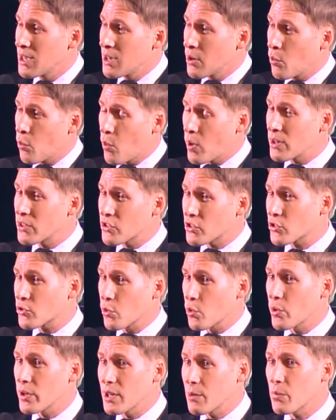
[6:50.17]
one
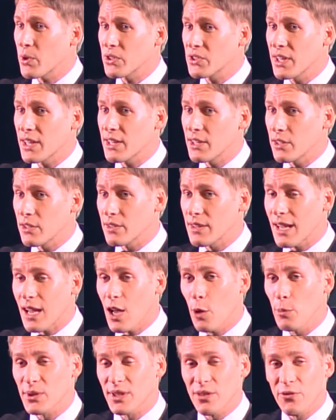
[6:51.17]
story in particular that
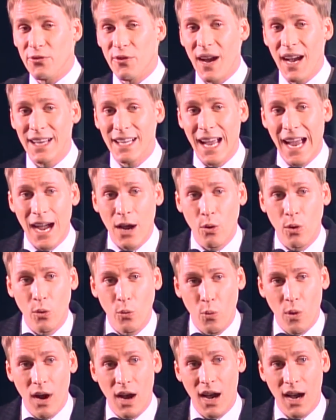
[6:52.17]
helps define our
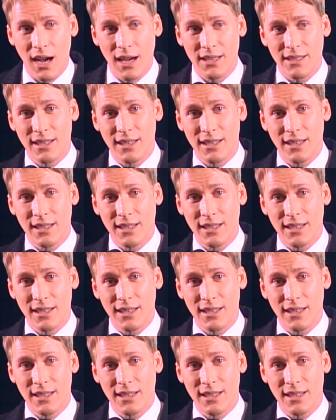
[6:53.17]
whys,